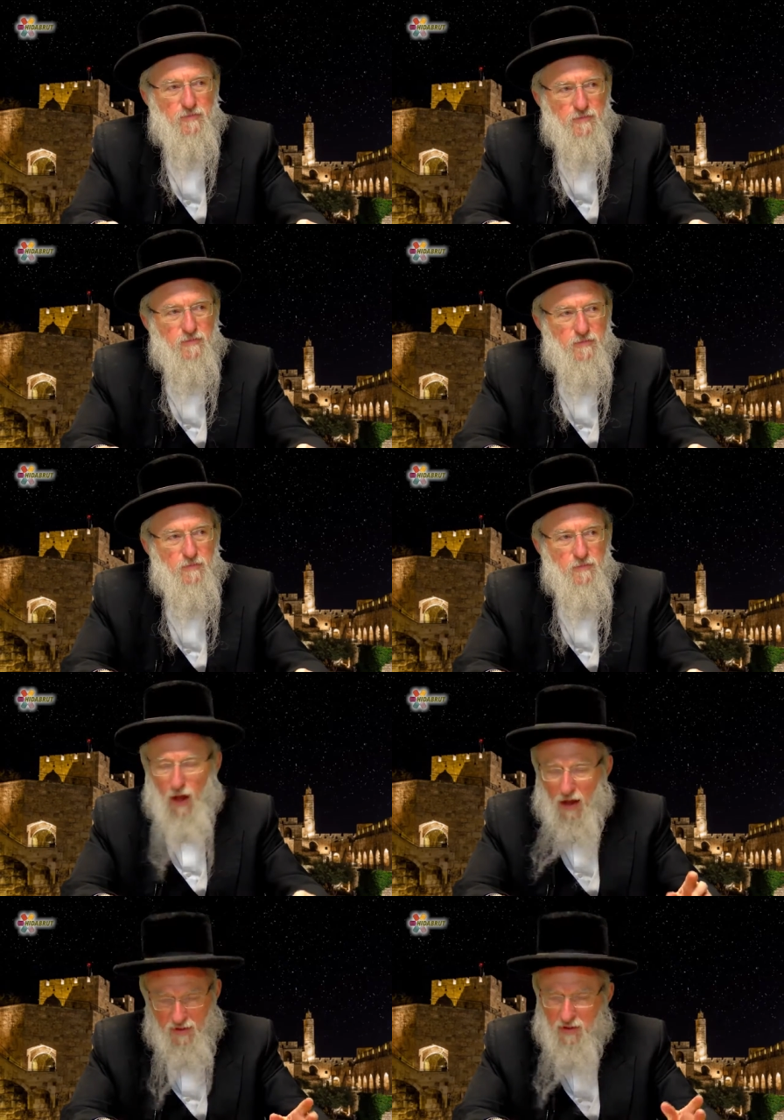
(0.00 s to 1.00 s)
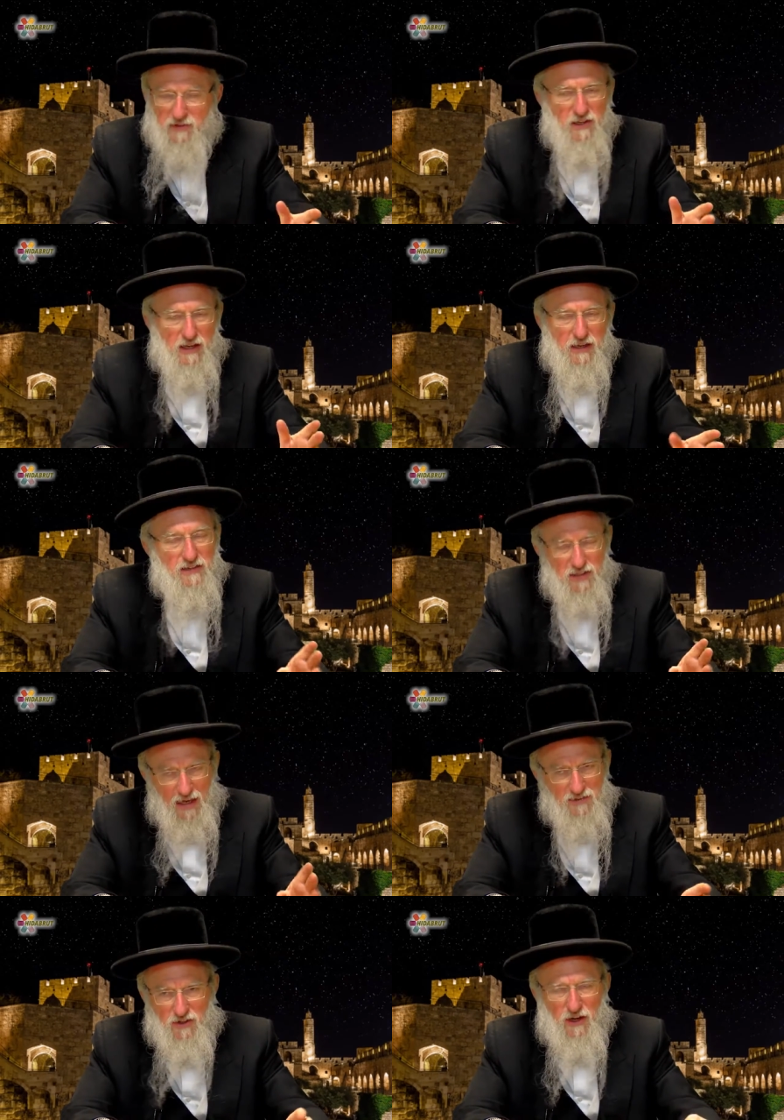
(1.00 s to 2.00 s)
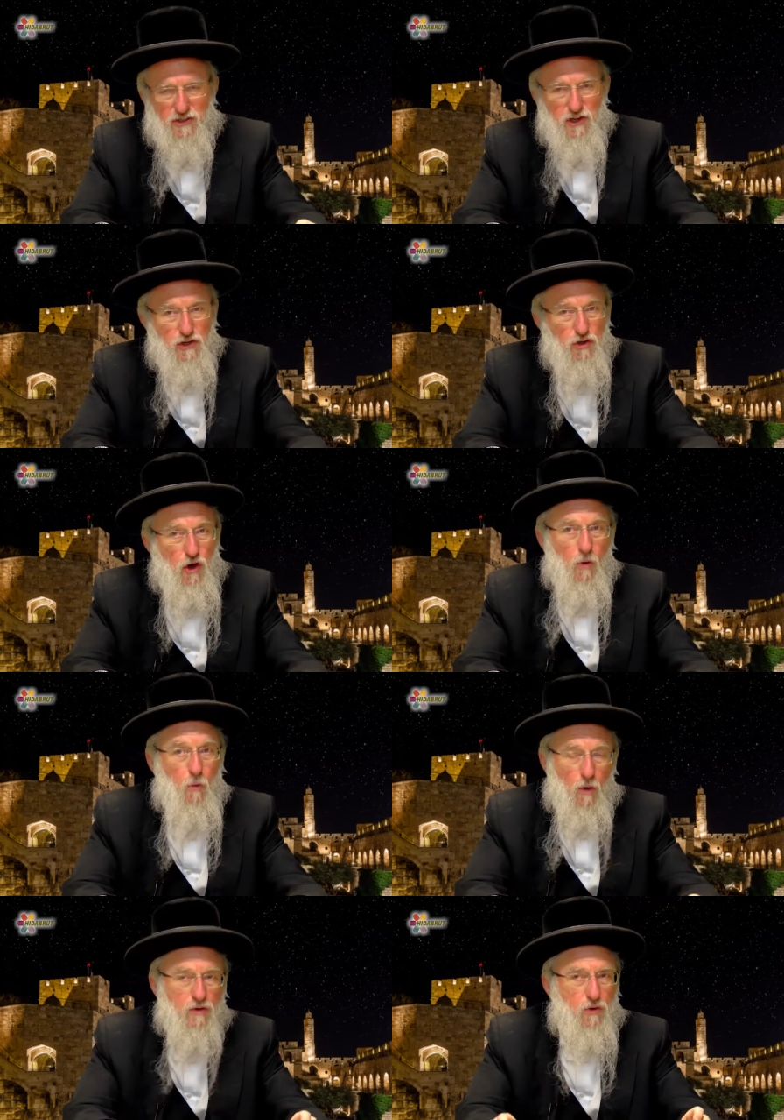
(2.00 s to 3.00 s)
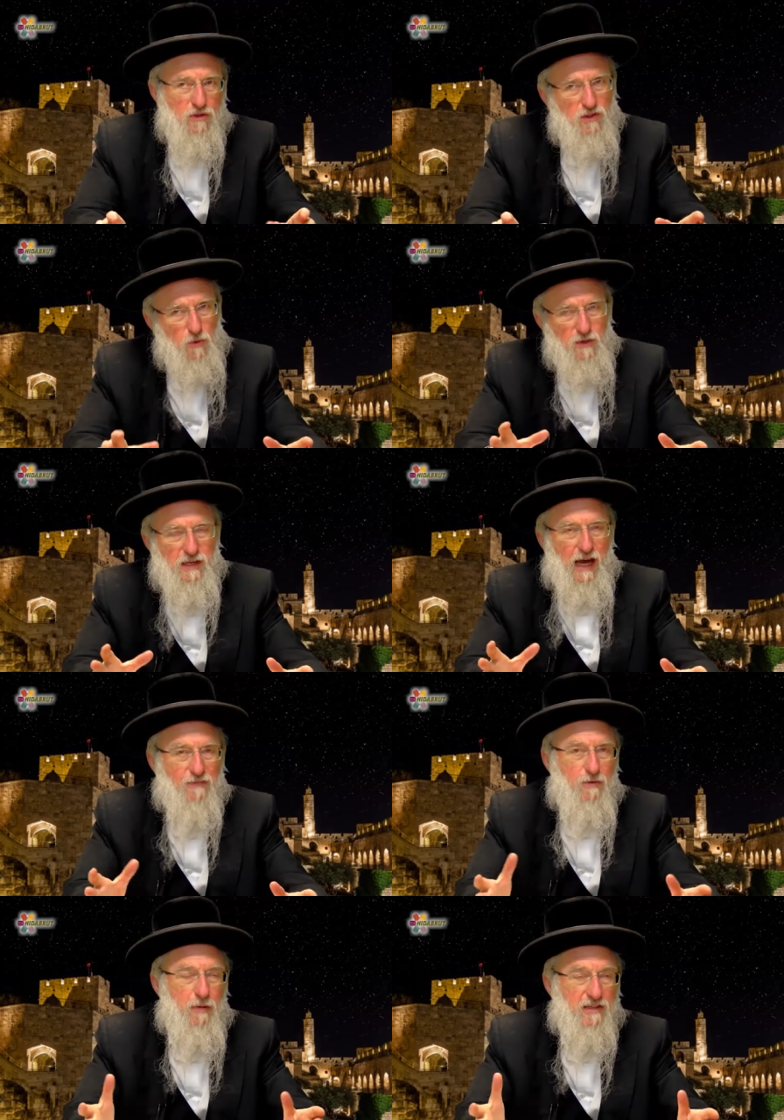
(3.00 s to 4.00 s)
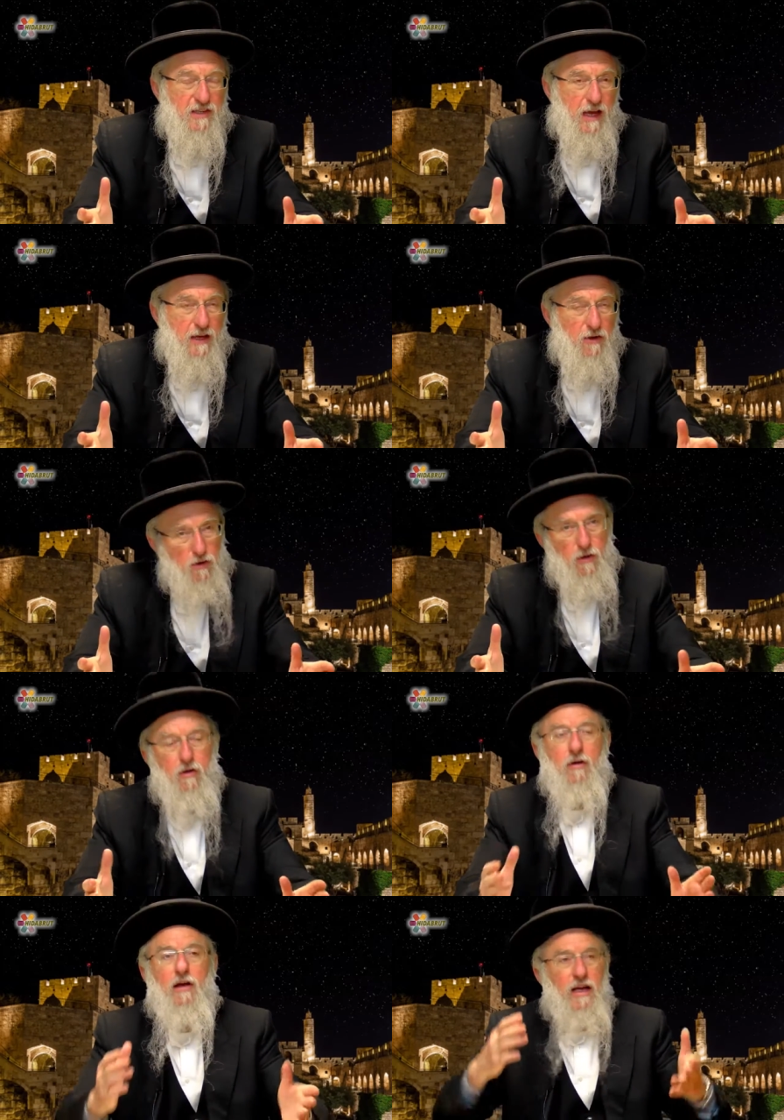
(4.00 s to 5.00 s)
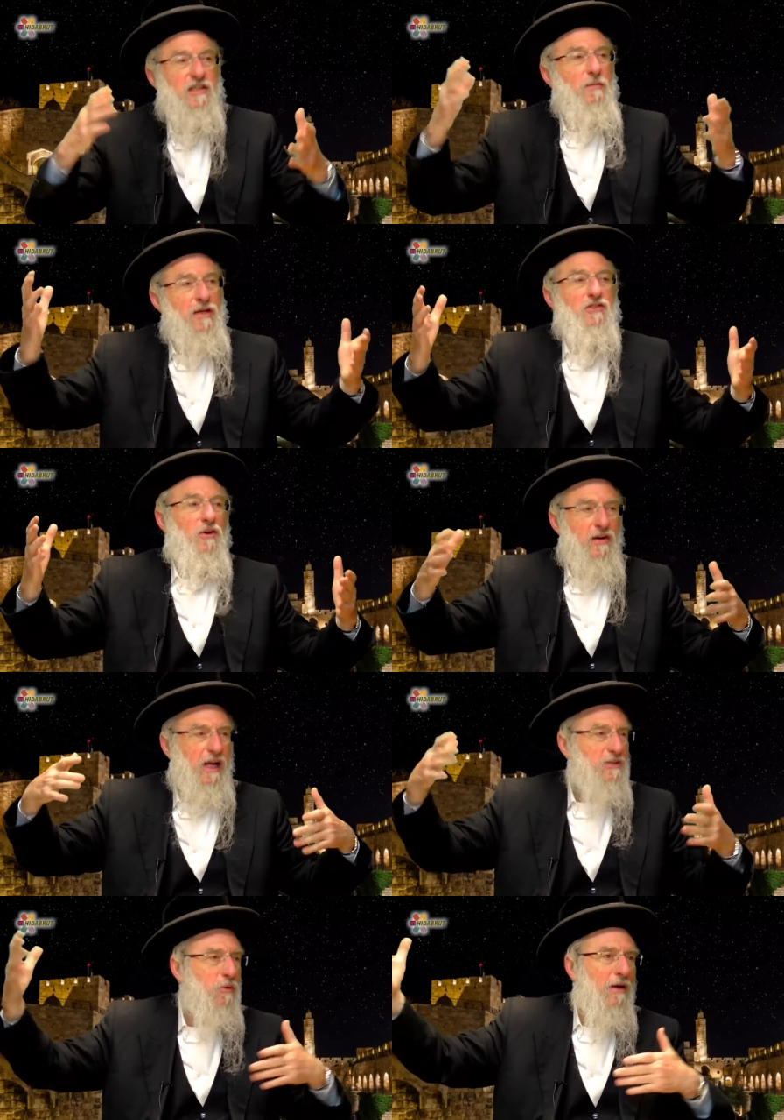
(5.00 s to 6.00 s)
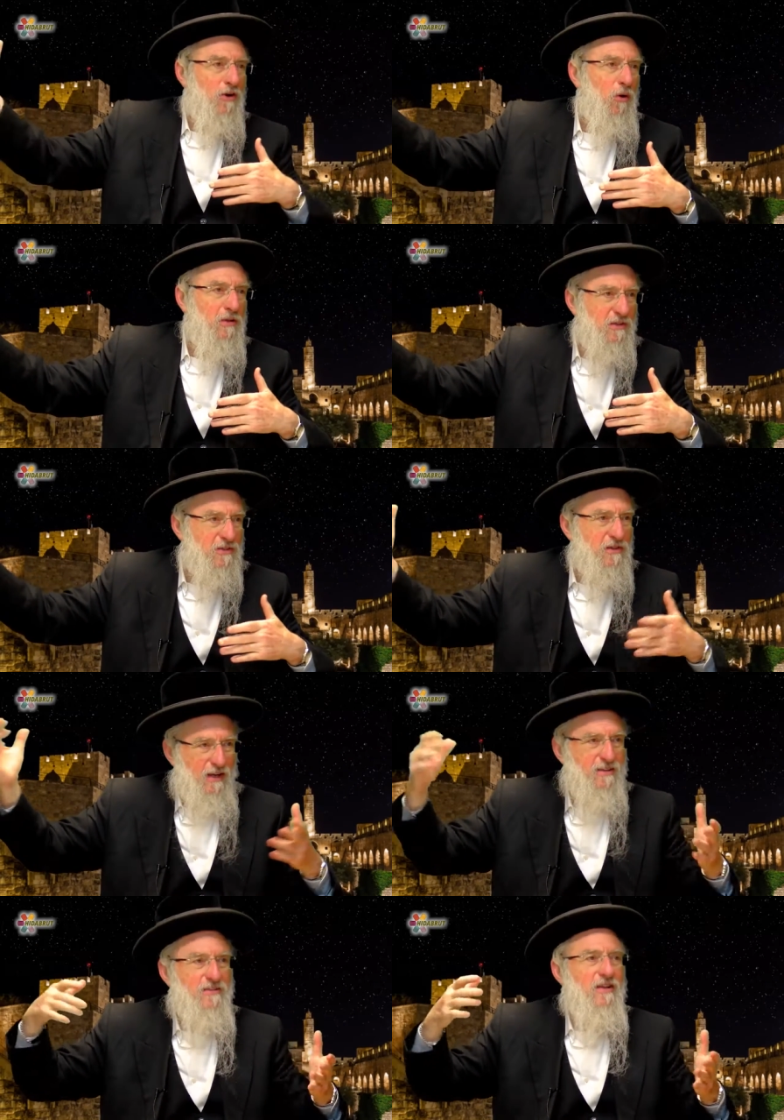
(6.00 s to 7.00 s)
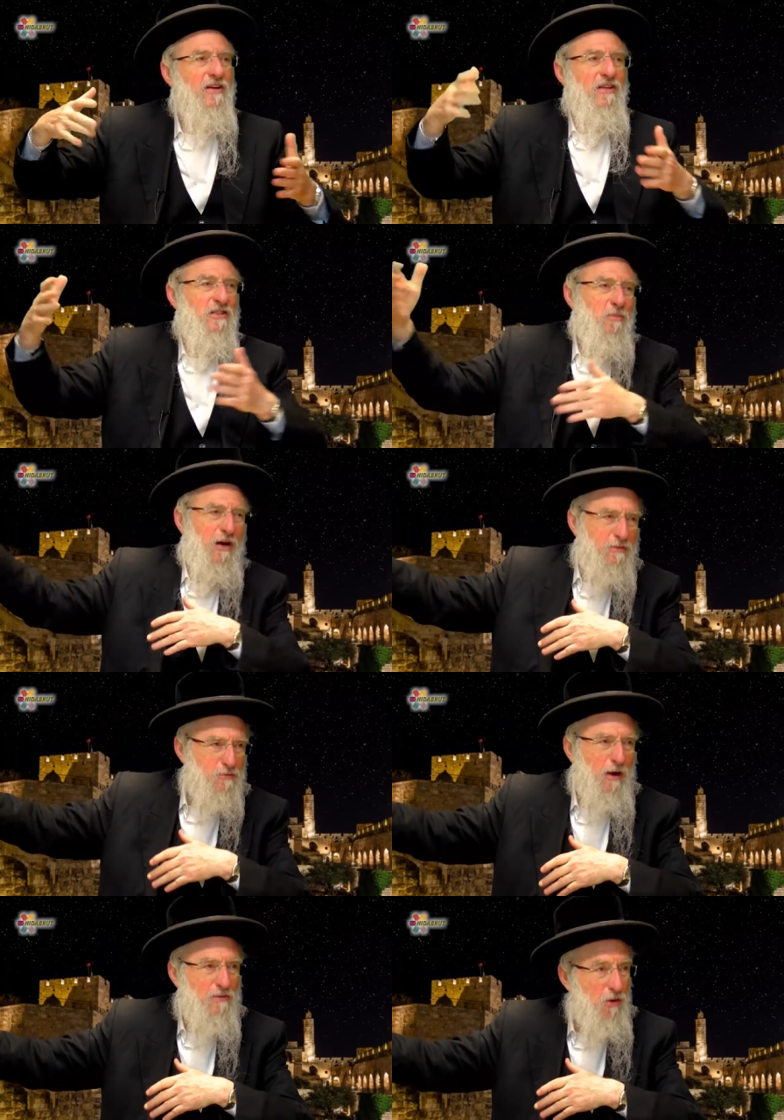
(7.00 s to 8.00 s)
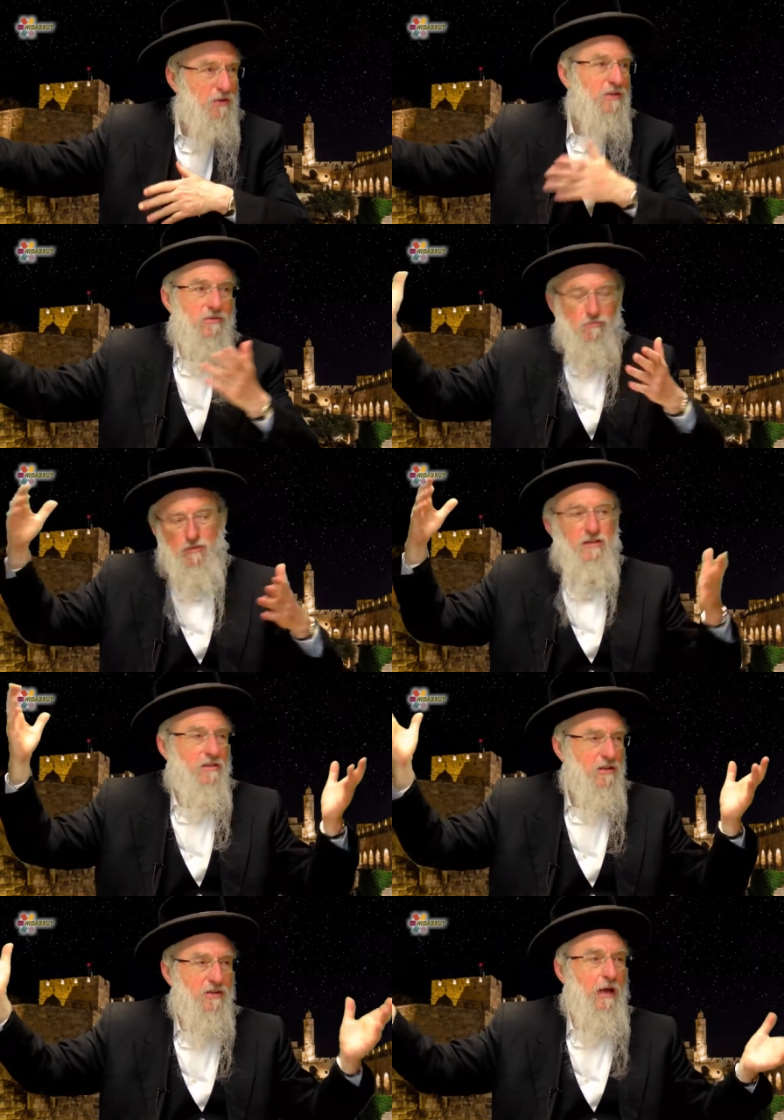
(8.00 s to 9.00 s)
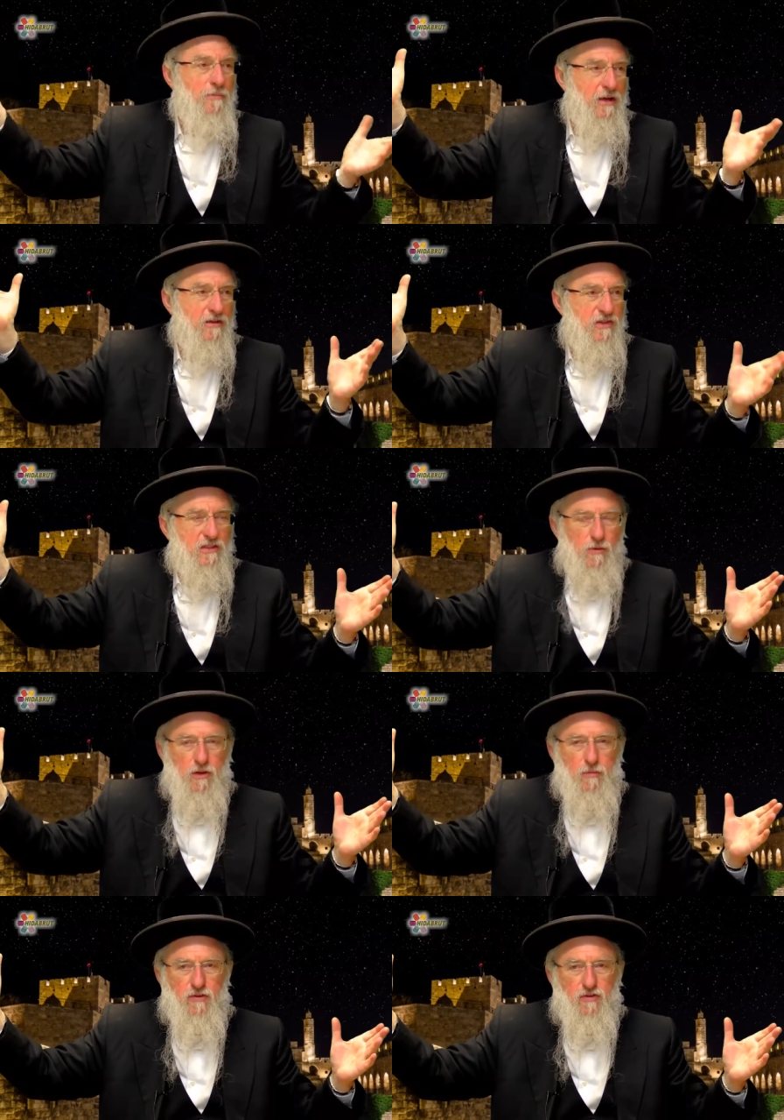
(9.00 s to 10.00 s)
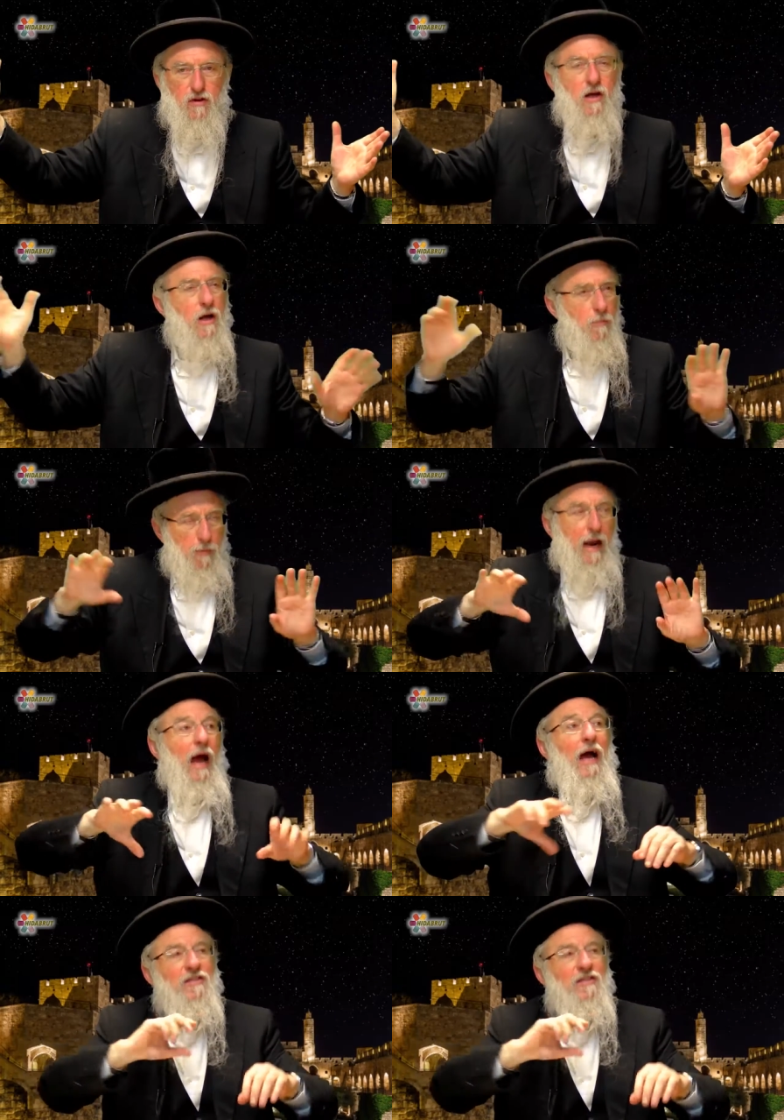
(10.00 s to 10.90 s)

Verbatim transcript: shepherd now. I think that's it's a nice suggestion. One could squeeze out of it by saying, he's a minister and he has private holdings, and this is part of his private holdings, and being consistent with the minister. But